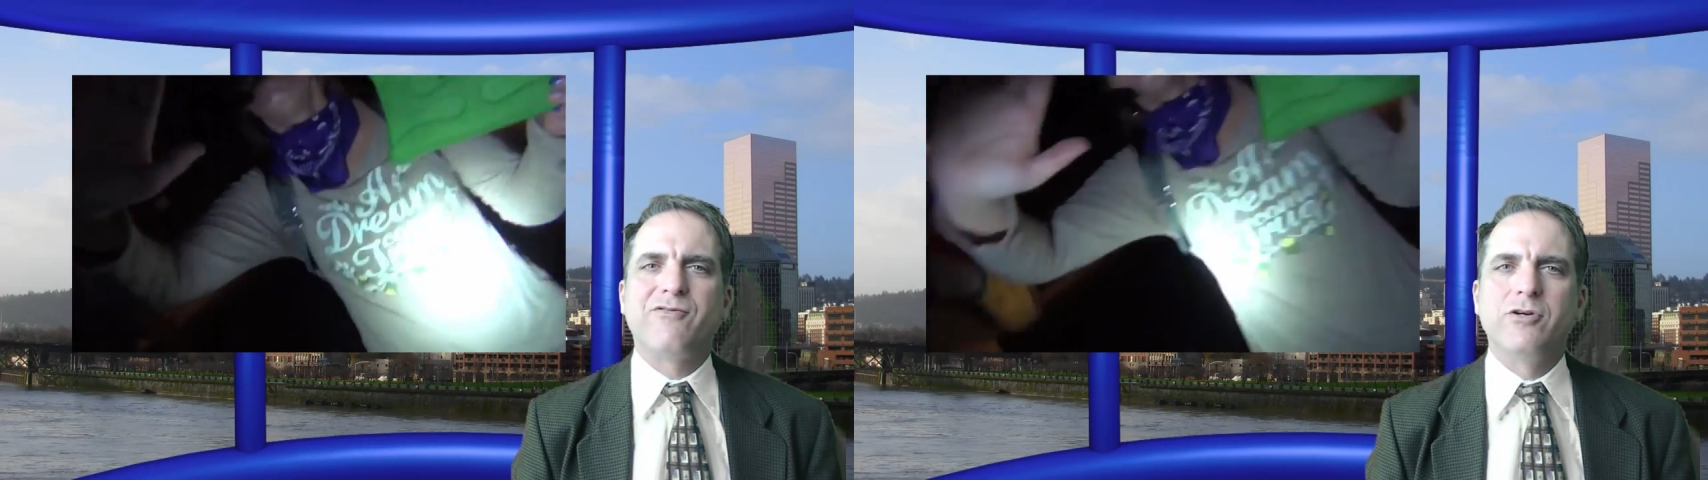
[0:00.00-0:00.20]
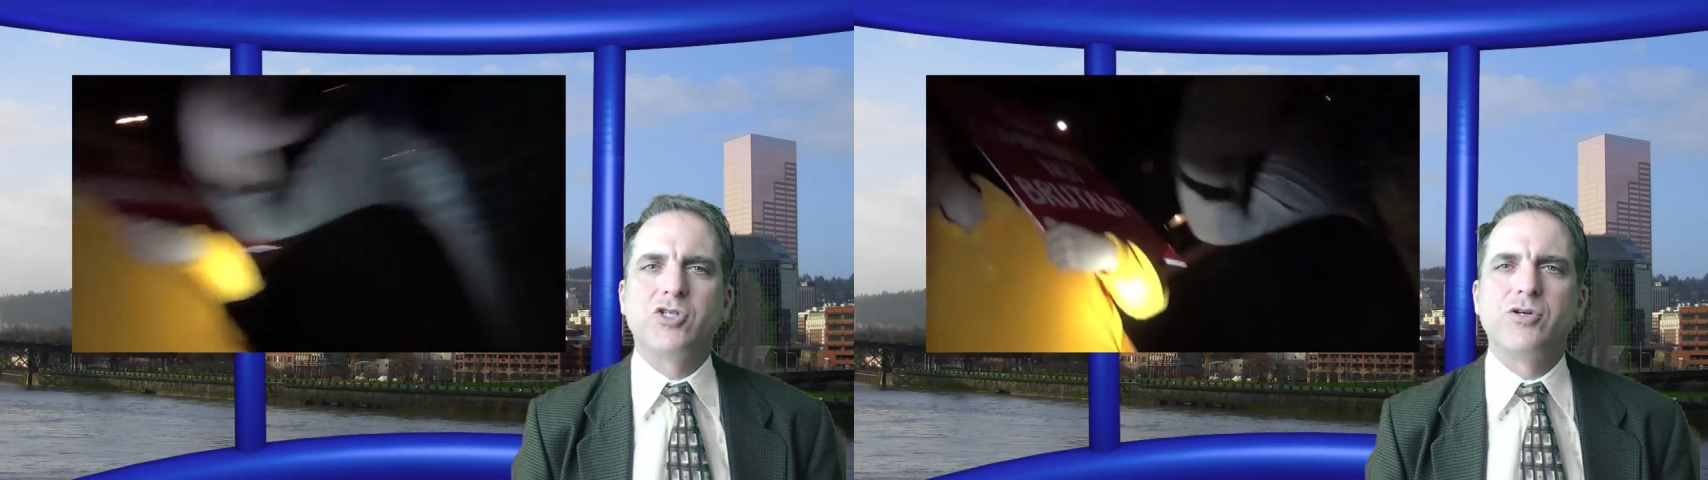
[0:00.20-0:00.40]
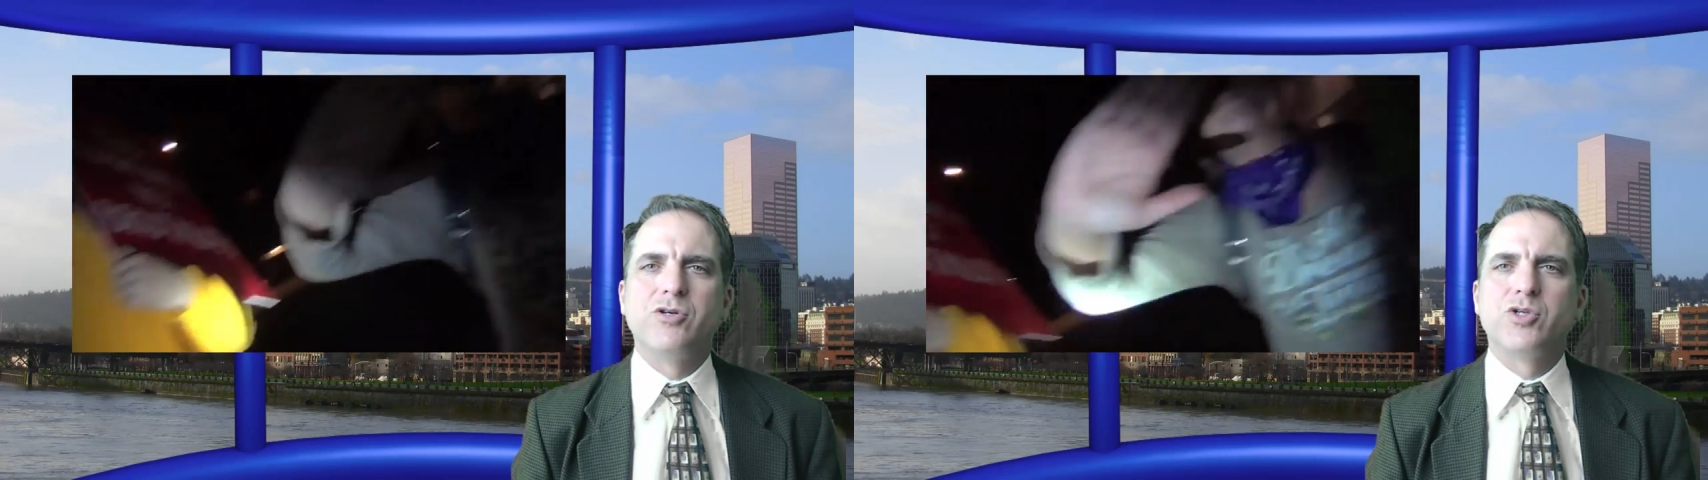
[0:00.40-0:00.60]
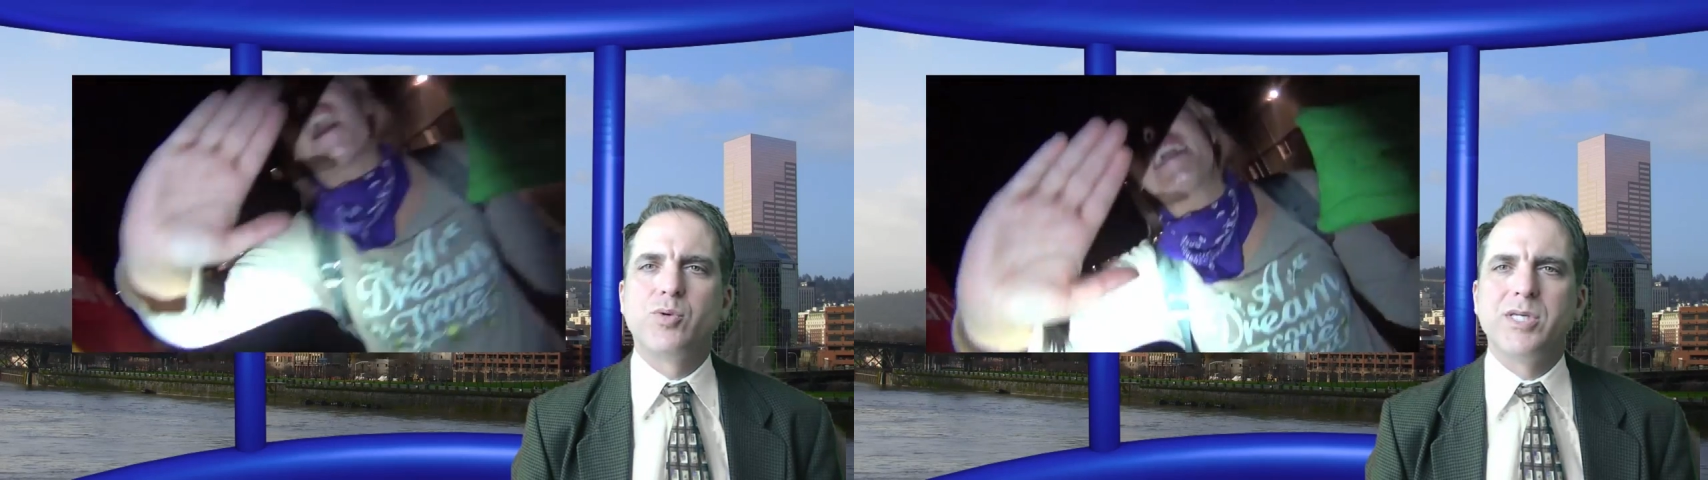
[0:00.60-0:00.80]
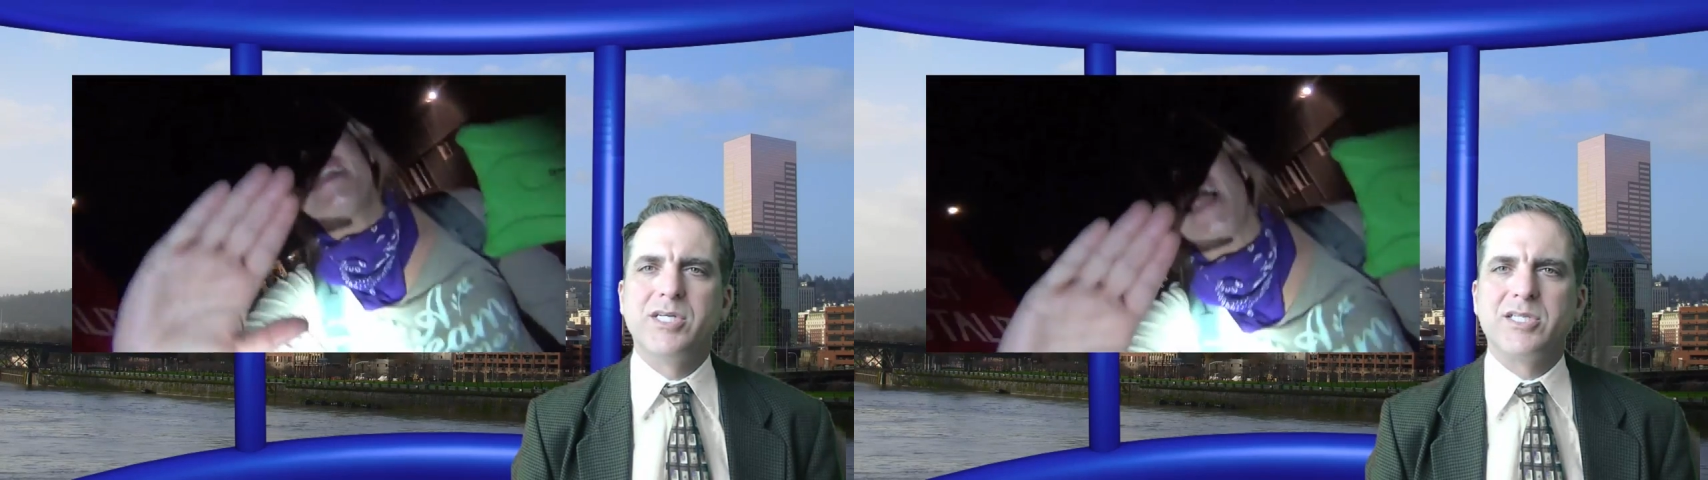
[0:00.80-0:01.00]
future news
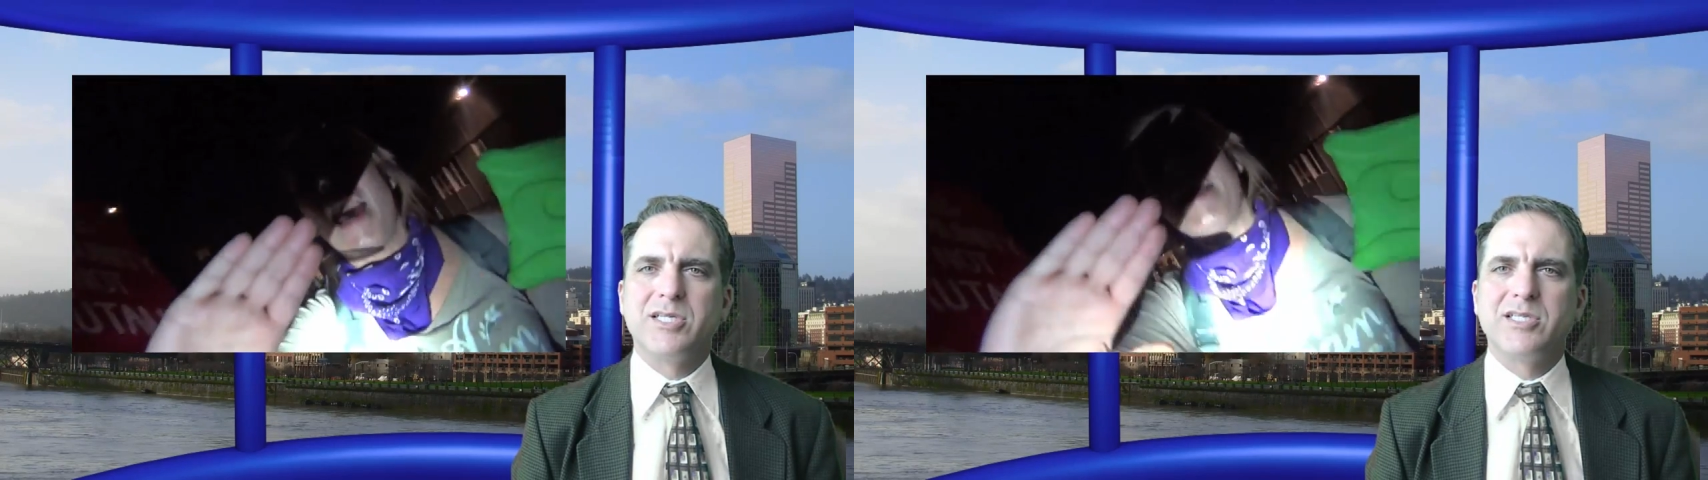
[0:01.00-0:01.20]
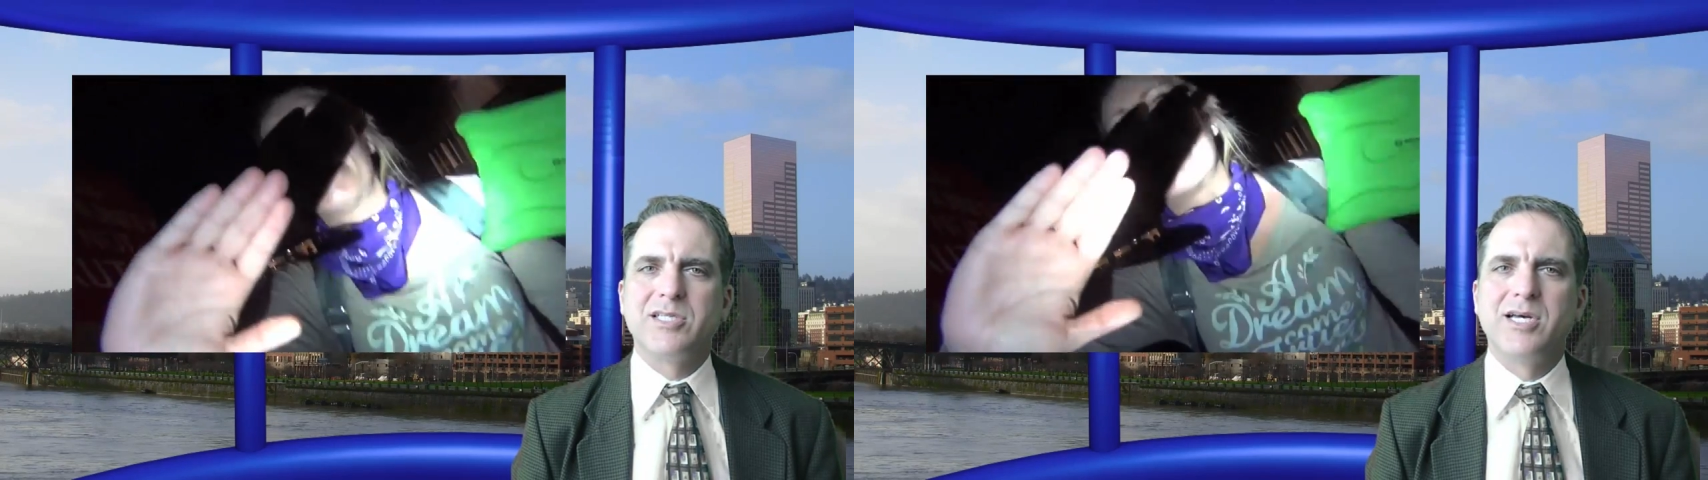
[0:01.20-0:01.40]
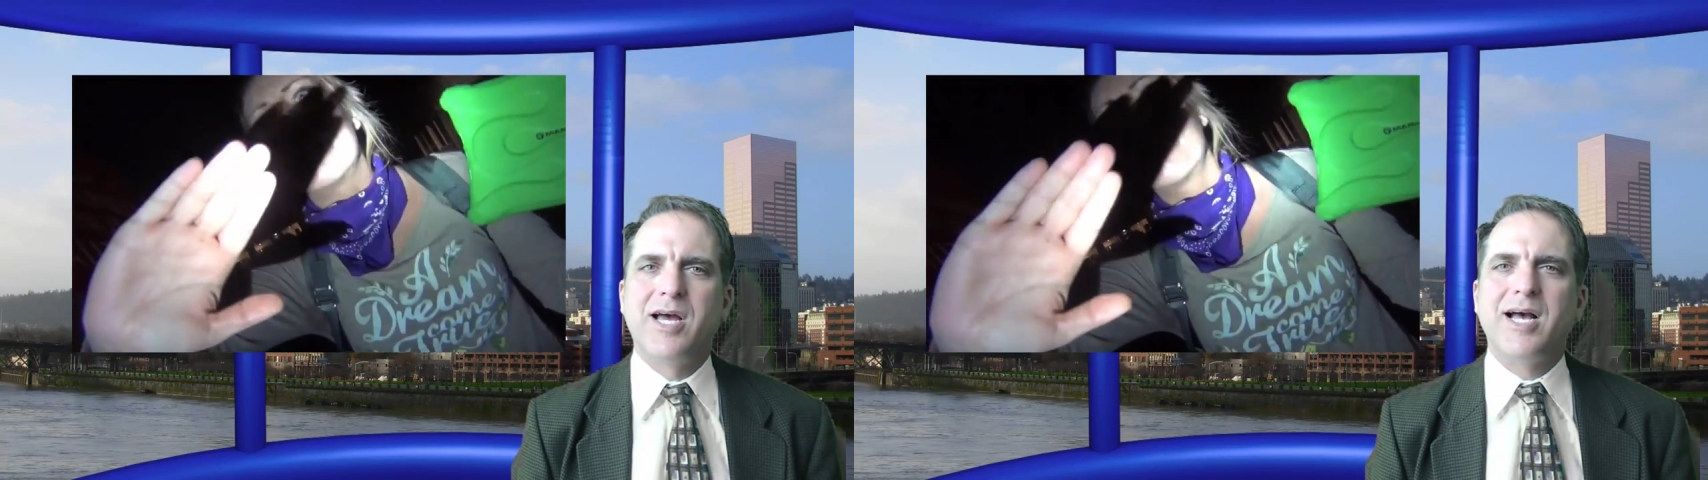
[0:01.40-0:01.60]
releases